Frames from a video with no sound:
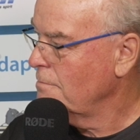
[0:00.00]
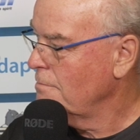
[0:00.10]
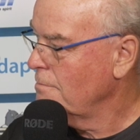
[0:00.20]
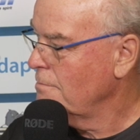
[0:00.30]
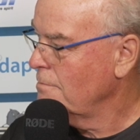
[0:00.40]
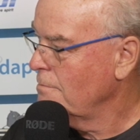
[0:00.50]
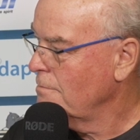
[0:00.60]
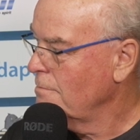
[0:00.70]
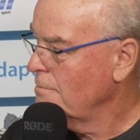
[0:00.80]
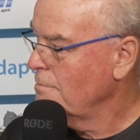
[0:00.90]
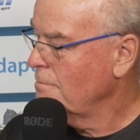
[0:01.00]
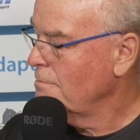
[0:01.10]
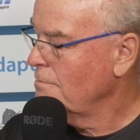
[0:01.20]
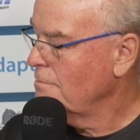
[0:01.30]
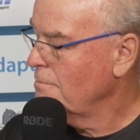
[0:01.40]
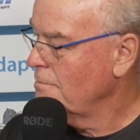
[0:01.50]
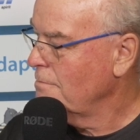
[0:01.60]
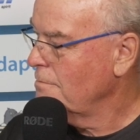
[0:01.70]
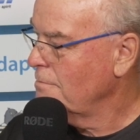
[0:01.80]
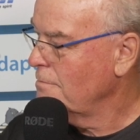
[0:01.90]

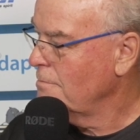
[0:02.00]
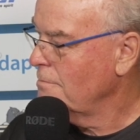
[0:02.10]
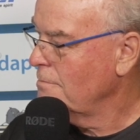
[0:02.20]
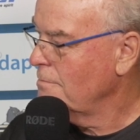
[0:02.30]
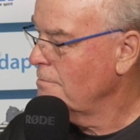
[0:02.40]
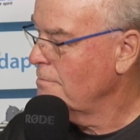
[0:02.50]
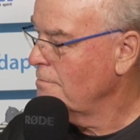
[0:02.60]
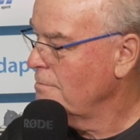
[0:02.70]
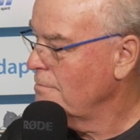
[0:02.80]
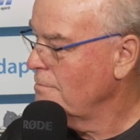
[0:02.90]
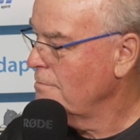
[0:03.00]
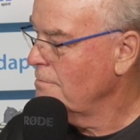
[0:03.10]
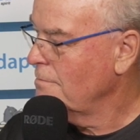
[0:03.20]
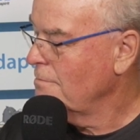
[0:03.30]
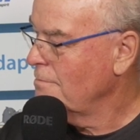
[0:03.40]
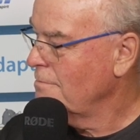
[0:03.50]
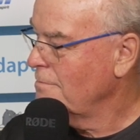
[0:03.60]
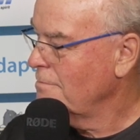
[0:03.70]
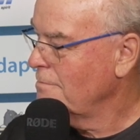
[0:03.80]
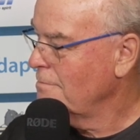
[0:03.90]

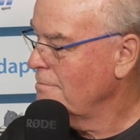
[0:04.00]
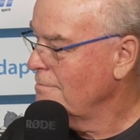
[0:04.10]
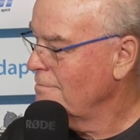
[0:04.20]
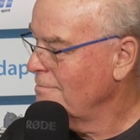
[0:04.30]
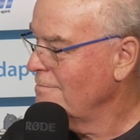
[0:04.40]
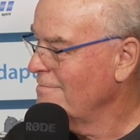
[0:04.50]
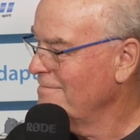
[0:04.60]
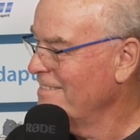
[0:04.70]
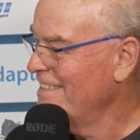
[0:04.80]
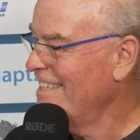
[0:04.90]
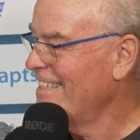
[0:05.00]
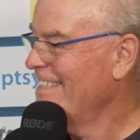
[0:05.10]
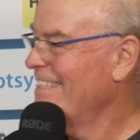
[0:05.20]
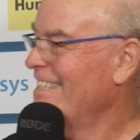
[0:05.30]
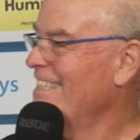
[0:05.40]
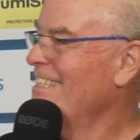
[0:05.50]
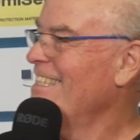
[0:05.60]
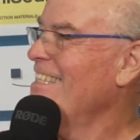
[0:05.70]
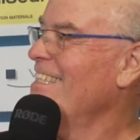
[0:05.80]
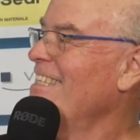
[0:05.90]

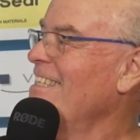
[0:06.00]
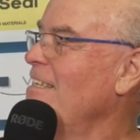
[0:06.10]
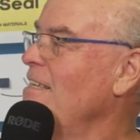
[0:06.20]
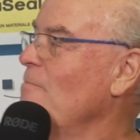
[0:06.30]
[no speech]